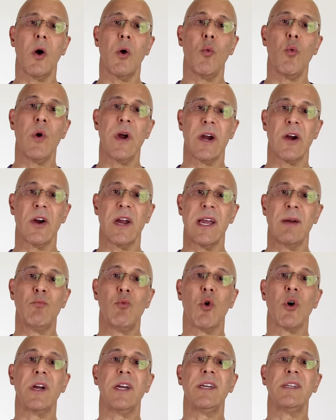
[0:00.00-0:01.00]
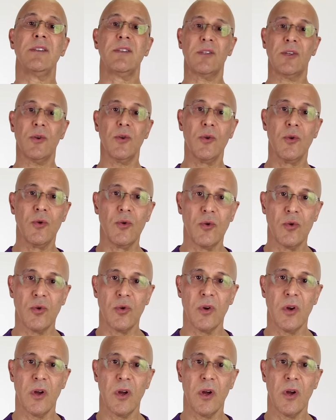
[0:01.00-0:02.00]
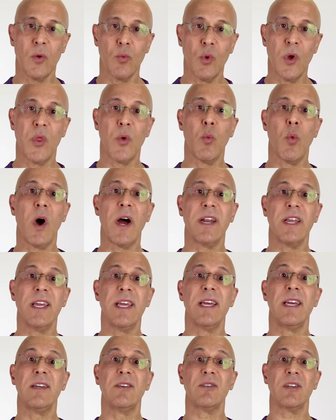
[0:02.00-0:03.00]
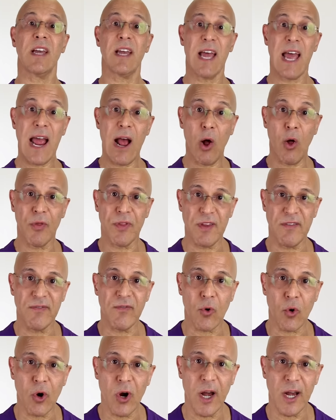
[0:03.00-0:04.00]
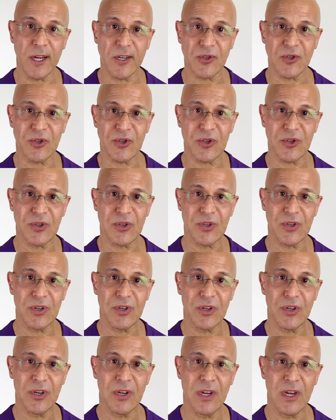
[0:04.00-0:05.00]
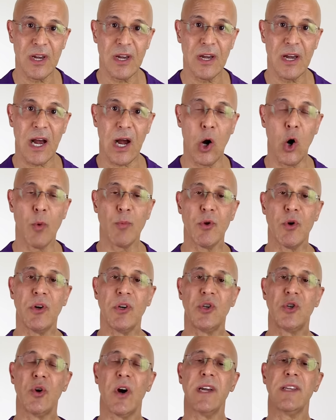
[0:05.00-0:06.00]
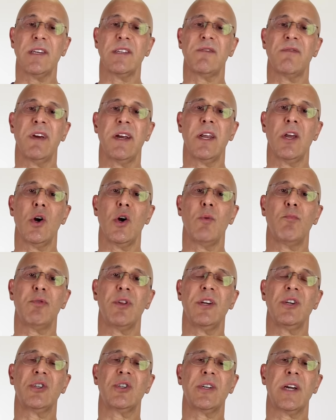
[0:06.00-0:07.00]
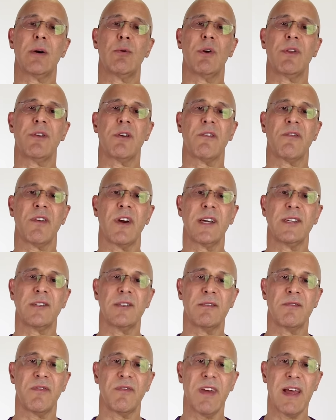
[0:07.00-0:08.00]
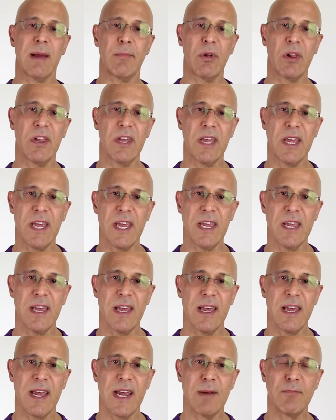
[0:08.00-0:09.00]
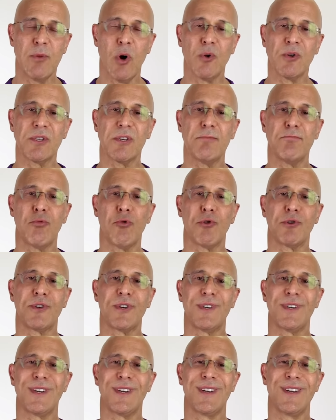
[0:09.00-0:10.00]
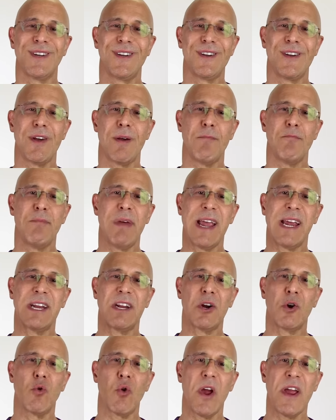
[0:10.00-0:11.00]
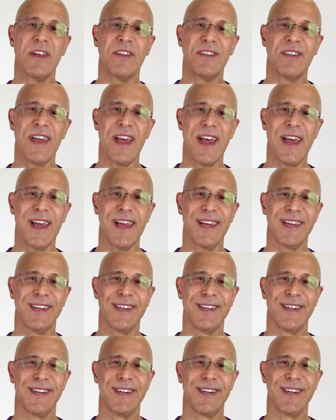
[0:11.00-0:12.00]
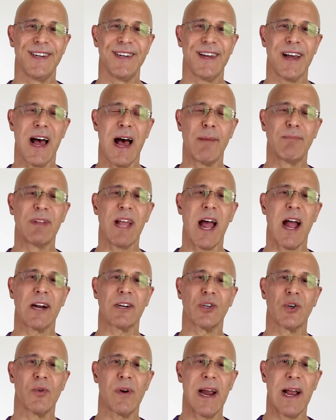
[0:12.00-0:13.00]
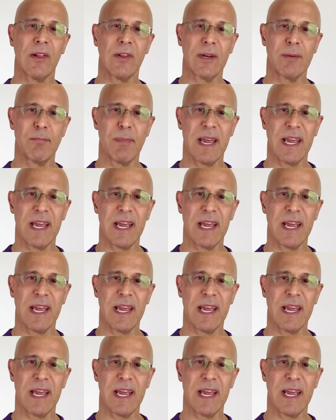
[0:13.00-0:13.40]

aware and more in tune with what is healthy for us. I hope you enjoyed this video. Please share it with your friends and family. And most important, make it a great day. I'm Dr. Alan